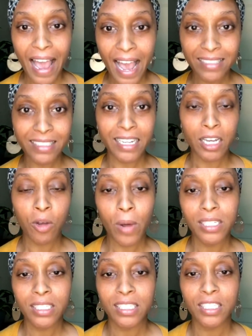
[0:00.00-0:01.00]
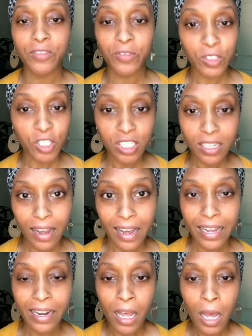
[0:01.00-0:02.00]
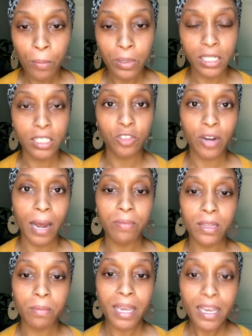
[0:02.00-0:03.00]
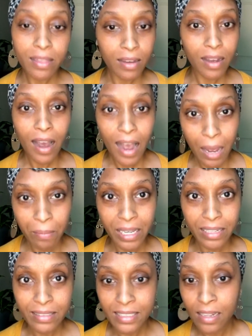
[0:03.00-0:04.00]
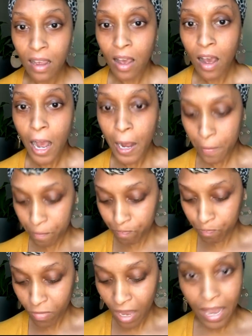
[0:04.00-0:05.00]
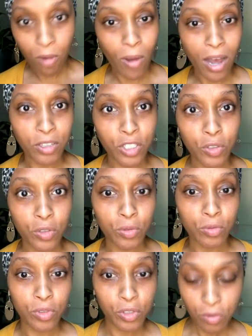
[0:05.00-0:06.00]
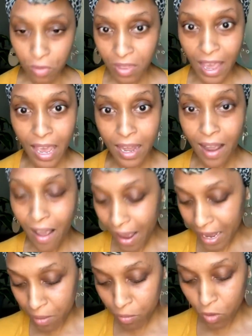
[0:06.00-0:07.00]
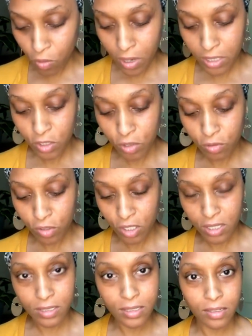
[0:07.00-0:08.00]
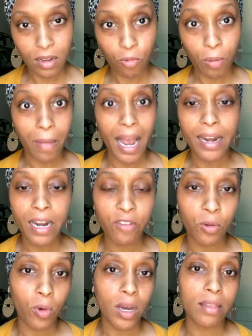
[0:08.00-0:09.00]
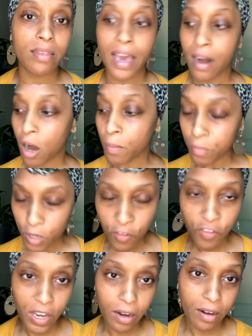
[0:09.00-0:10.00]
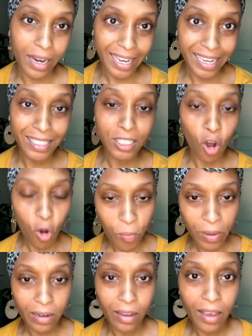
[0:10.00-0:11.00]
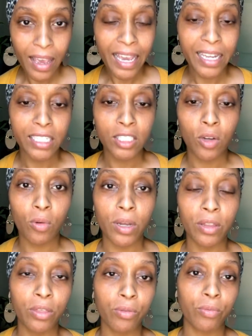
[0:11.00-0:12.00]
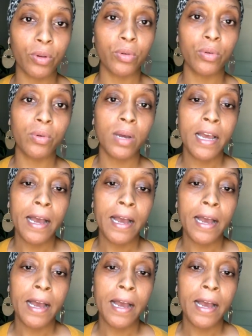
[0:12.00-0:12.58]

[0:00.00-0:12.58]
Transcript: has any questions for Sean, please drop them in the comments. And while you do that, I am going to just remind everyone that our book fair is open. It is going through